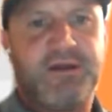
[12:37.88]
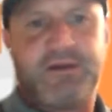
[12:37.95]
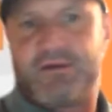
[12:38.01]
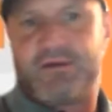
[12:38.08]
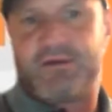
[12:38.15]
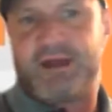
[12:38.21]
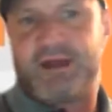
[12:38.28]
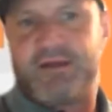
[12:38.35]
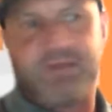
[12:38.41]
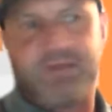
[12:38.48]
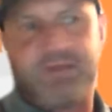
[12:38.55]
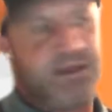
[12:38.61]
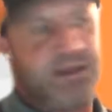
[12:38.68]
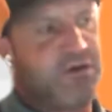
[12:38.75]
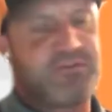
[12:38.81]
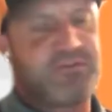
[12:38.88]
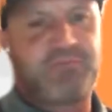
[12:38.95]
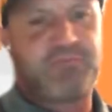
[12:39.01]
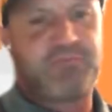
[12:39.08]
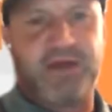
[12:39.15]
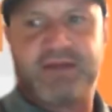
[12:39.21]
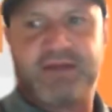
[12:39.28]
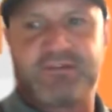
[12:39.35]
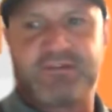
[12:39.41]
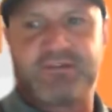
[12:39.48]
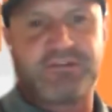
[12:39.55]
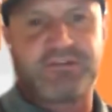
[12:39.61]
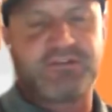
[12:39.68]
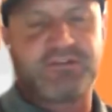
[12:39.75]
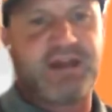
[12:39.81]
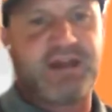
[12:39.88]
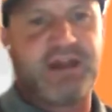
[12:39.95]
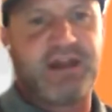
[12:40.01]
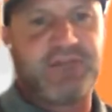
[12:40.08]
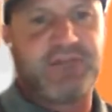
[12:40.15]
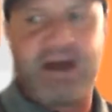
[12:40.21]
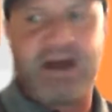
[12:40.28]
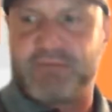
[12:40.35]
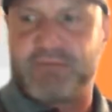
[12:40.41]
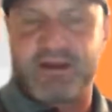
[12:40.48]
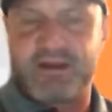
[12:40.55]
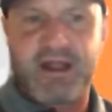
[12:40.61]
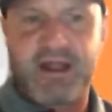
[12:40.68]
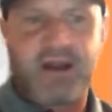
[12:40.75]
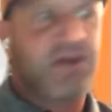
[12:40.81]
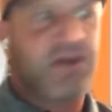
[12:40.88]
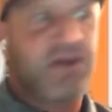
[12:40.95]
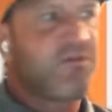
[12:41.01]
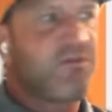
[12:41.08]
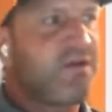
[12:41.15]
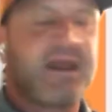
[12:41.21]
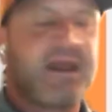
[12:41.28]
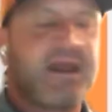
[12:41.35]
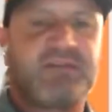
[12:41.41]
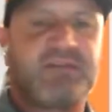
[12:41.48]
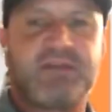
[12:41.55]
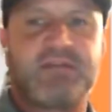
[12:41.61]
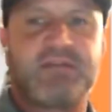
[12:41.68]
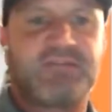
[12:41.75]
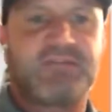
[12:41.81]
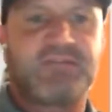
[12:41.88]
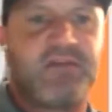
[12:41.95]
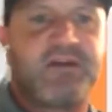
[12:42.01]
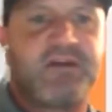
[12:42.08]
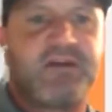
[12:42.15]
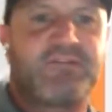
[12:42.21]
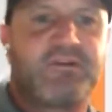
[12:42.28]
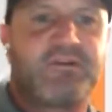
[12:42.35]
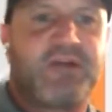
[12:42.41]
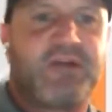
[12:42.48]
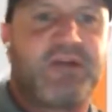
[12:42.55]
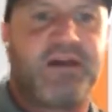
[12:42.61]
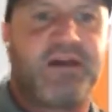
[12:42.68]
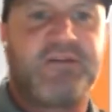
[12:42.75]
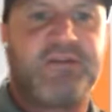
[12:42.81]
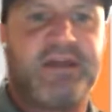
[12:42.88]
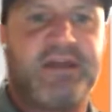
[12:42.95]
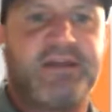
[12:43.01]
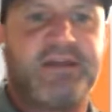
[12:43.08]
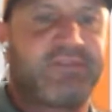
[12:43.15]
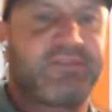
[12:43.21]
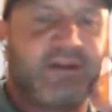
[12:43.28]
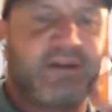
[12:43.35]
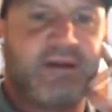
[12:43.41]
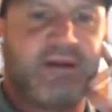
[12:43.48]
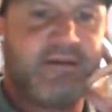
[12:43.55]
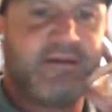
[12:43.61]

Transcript: Okay. And then he goes and plays and shoots a 95. But Erik, look, I was hitting my 7 iron so great all day yesterday.